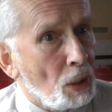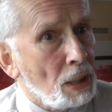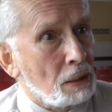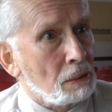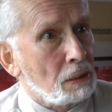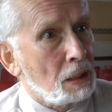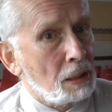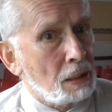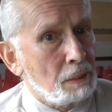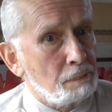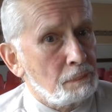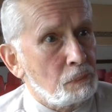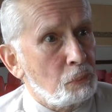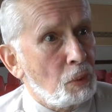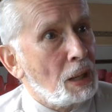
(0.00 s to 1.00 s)
Well,
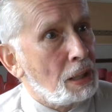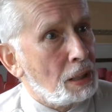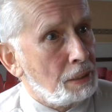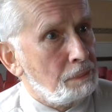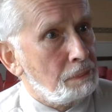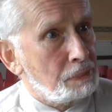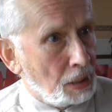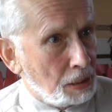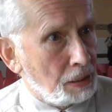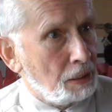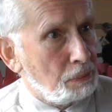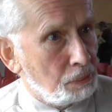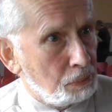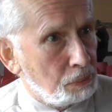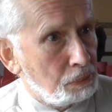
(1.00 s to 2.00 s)
while I'm
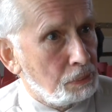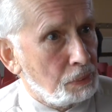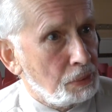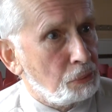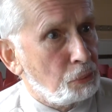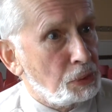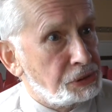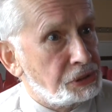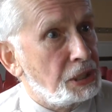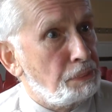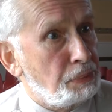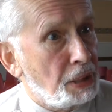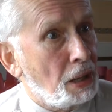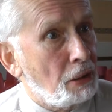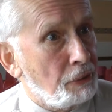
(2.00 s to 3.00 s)
with
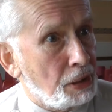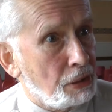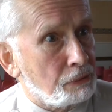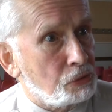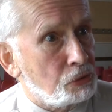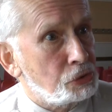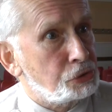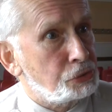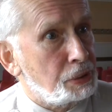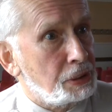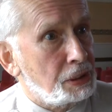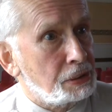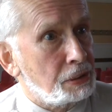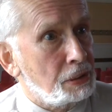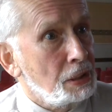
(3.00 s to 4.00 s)
CPRE, of course,
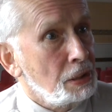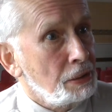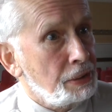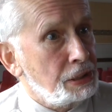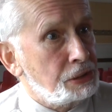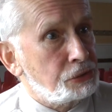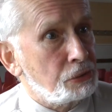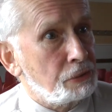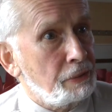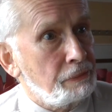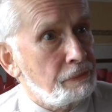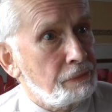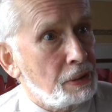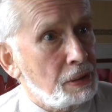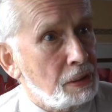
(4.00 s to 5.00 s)
these sort
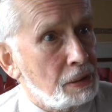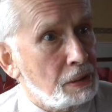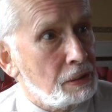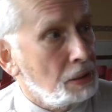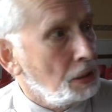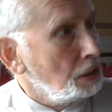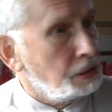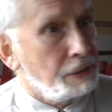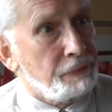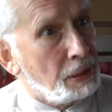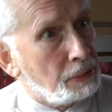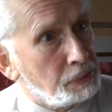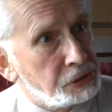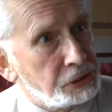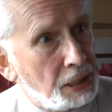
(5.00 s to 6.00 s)
of
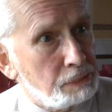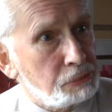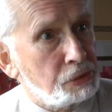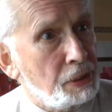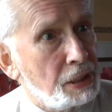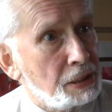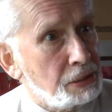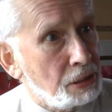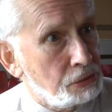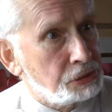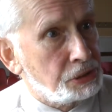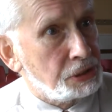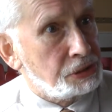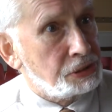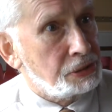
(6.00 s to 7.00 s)
developments come to our
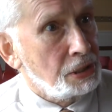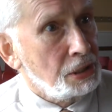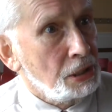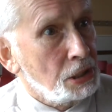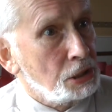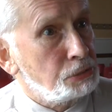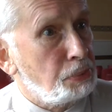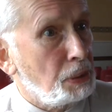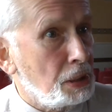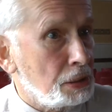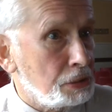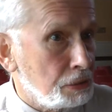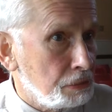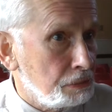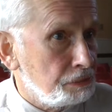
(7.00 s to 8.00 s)
notice as
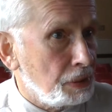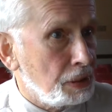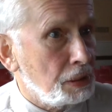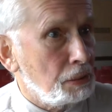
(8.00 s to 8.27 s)
part of